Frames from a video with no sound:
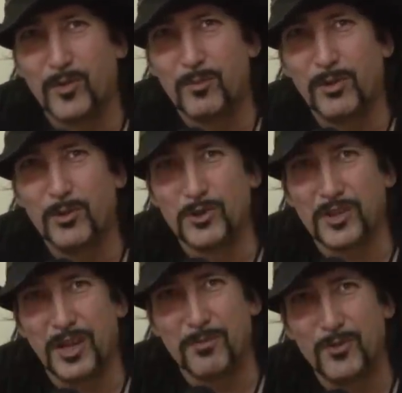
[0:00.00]
from the blue
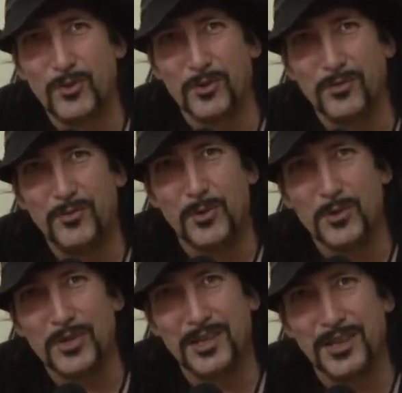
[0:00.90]
to come through and
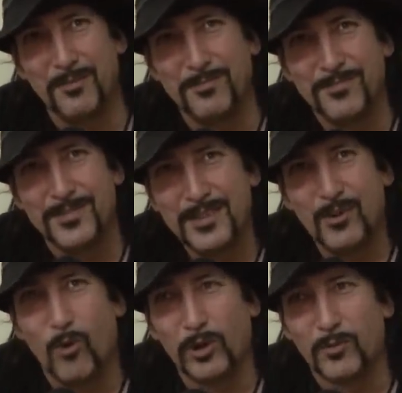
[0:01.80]
for the
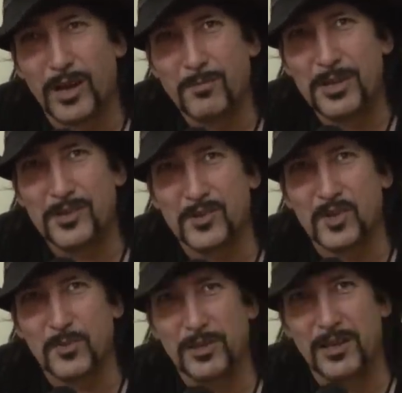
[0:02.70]
all the right pieces
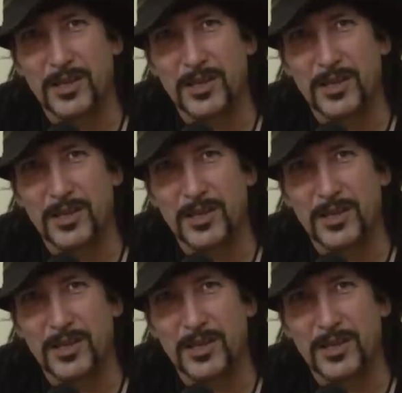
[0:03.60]
to be in